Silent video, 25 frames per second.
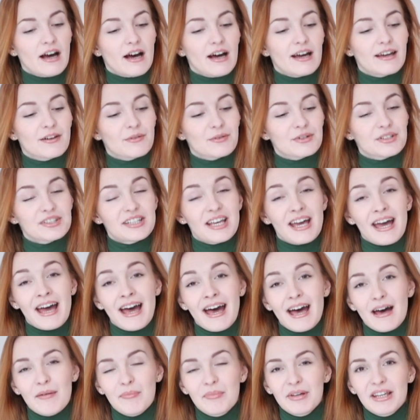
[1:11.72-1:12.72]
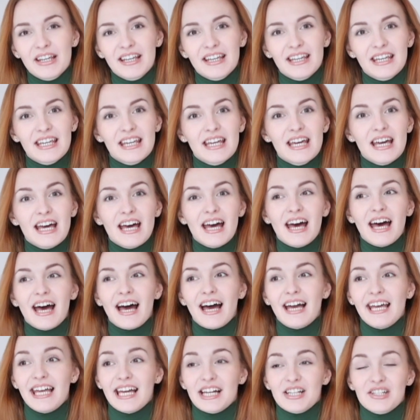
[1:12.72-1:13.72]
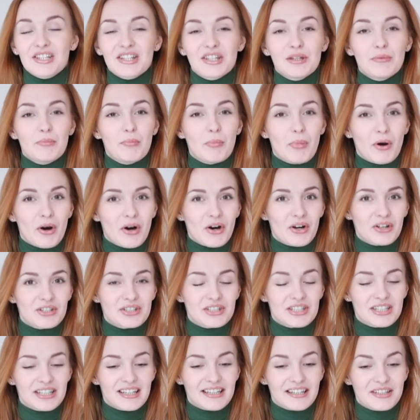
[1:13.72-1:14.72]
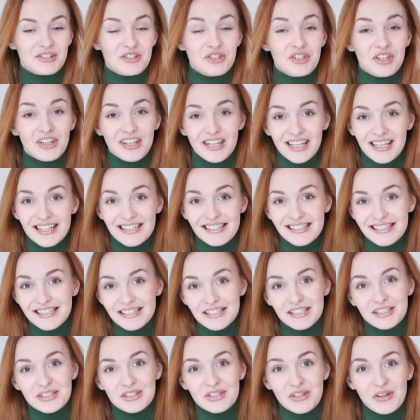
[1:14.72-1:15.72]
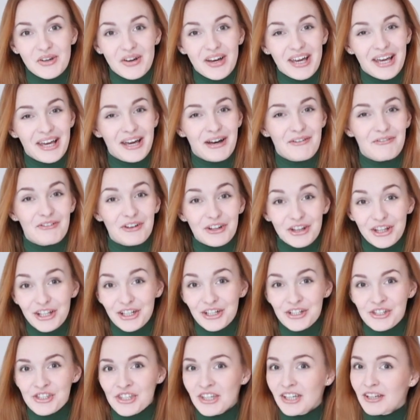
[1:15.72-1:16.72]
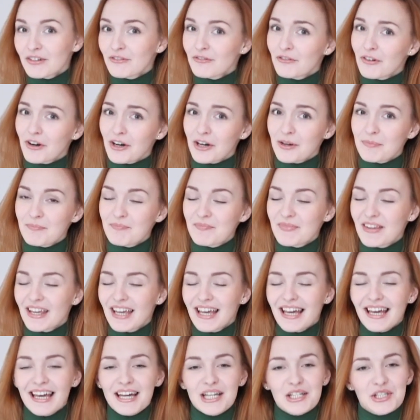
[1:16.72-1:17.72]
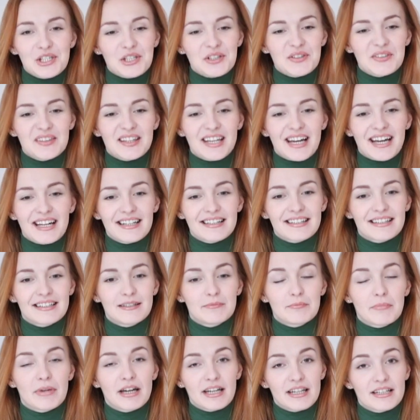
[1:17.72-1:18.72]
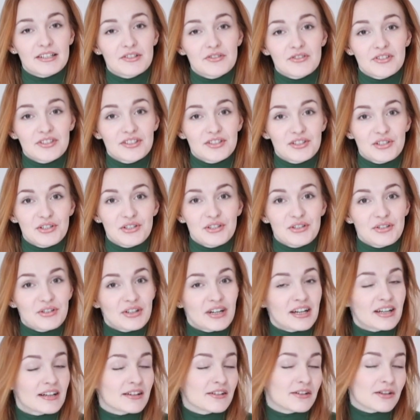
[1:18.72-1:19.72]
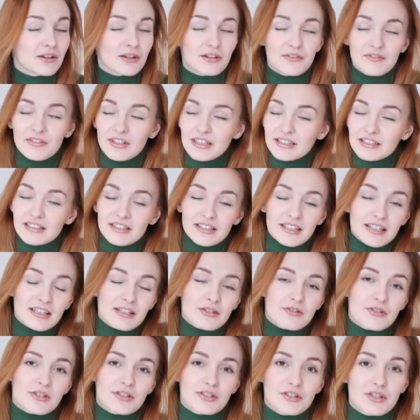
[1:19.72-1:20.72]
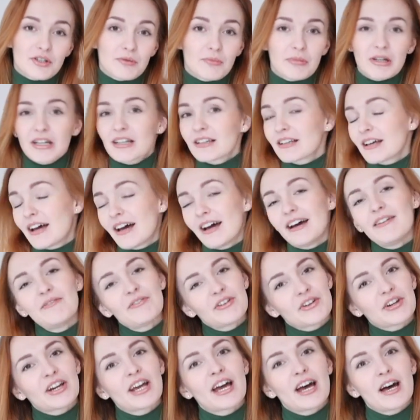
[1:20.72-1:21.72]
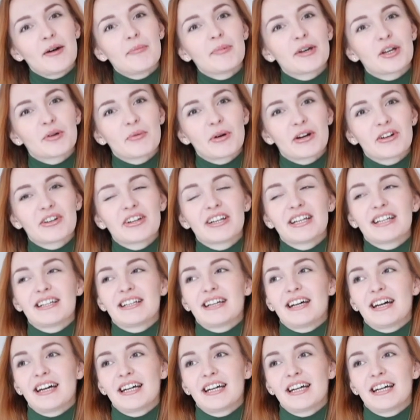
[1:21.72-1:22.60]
I was happy. I actually bought chickens, so I have a little chicken farm. Not that it might interest you, I don't know if that's gonna interest you, but I'm very happy about it.